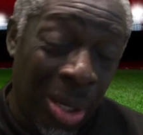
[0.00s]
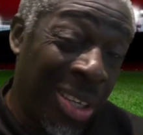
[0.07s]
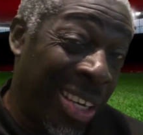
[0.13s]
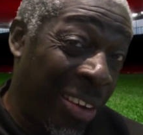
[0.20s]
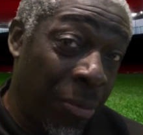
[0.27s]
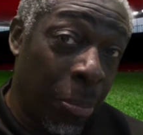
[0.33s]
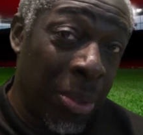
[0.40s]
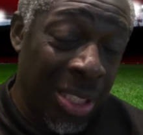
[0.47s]
to
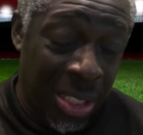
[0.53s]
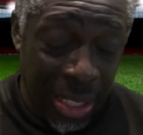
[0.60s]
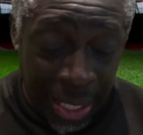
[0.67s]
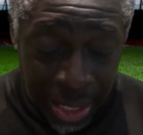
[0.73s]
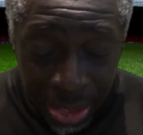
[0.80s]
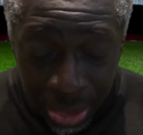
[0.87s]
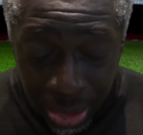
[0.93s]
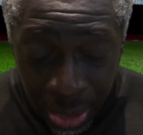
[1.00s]
give him a
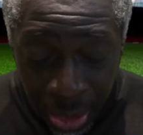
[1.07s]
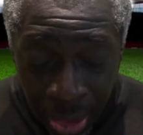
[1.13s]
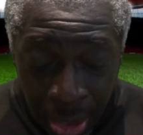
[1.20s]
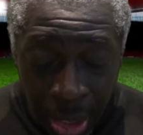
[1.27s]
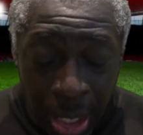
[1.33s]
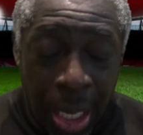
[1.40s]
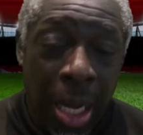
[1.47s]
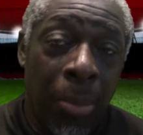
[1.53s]
6.
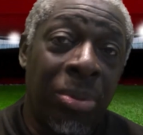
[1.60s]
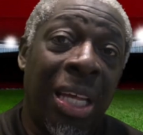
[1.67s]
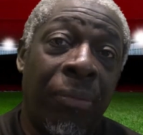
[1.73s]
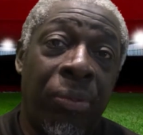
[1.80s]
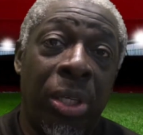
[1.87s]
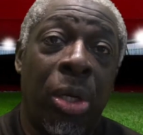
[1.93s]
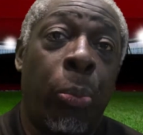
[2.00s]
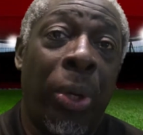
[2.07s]

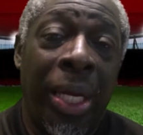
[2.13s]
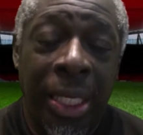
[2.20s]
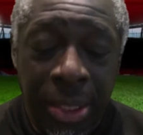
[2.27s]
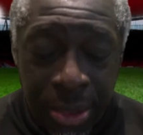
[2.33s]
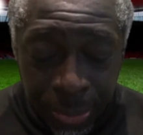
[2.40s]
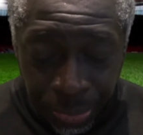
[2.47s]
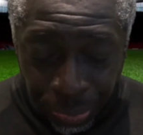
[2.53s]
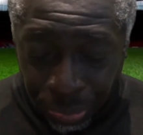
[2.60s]
David Luiz,